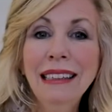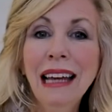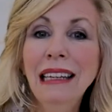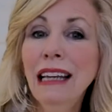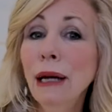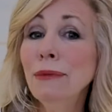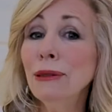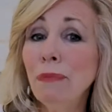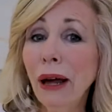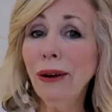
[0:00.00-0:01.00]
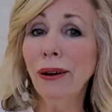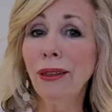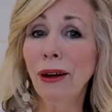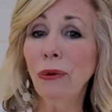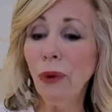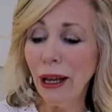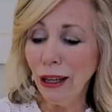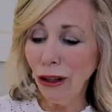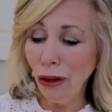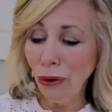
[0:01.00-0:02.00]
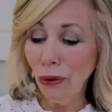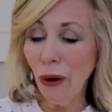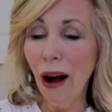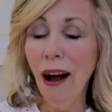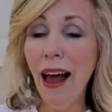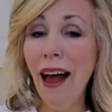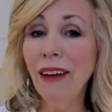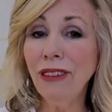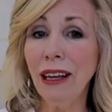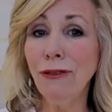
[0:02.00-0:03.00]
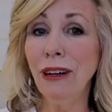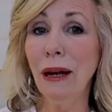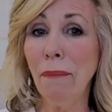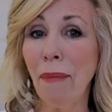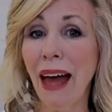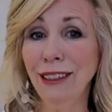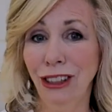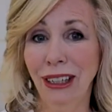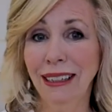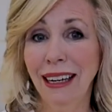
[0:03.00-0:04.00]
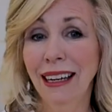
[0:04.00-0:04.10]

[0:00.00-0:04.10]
10 times better than what you have even imagined.